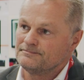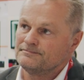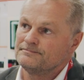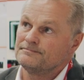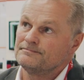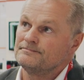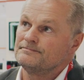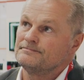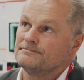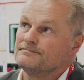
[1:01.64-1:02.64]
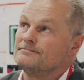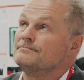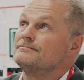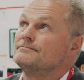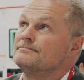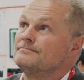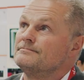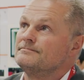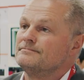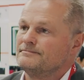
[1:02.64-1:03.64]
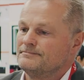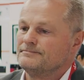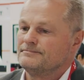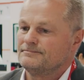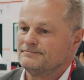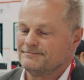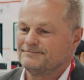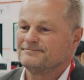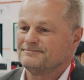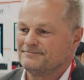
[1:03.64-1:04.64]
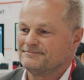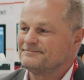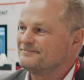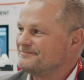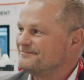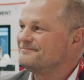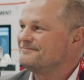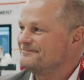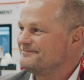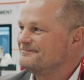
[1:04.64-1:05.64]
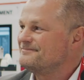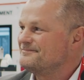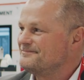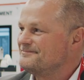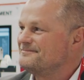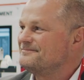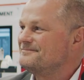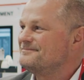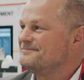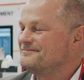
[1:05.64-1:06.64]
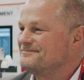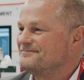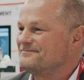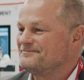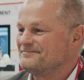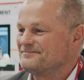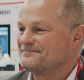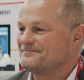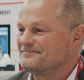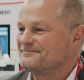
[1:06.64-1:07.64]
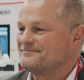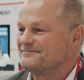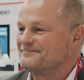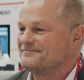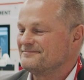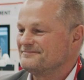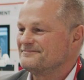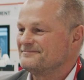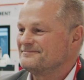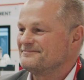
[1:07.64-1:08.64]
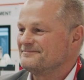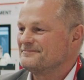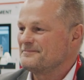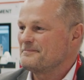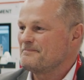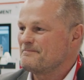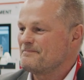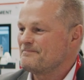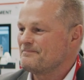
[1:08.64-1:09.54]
No words are spoken by the person on screen.